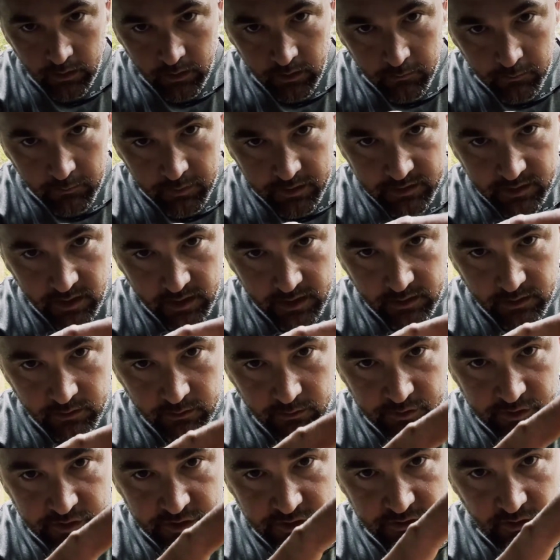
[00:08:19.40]
but it's like a little
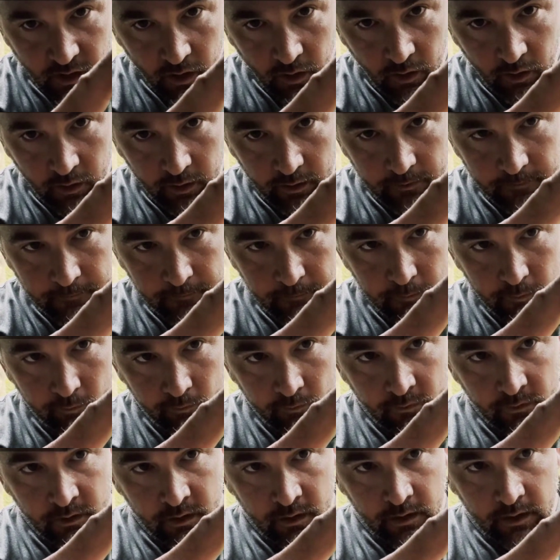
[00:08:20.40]
star.
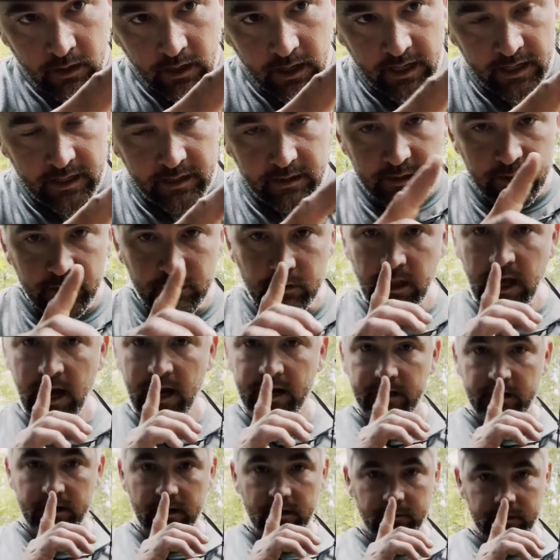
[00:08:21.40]
And you line
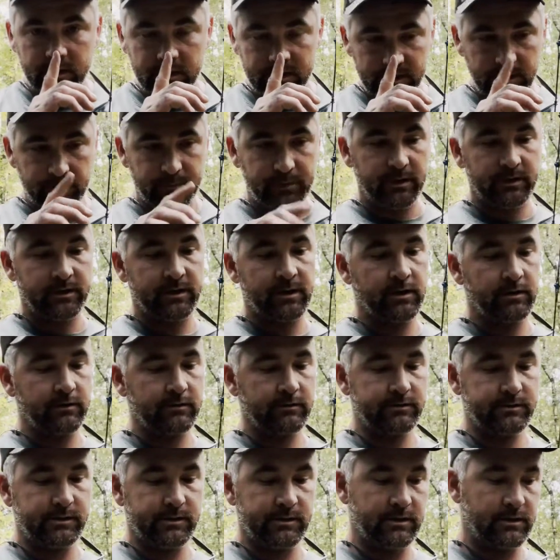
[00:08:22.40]
it up with the tip of your
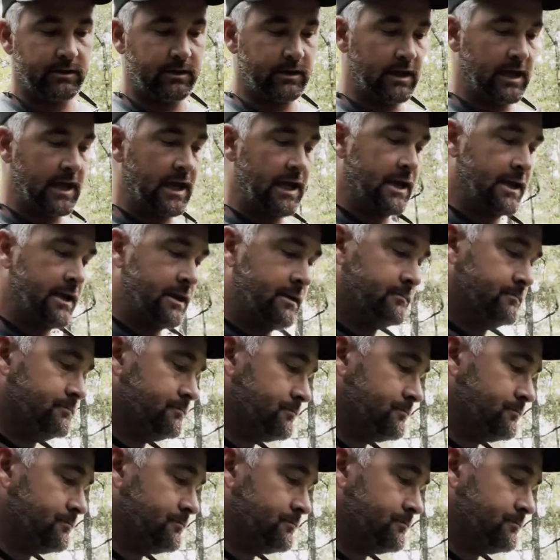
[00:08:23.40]
nose. And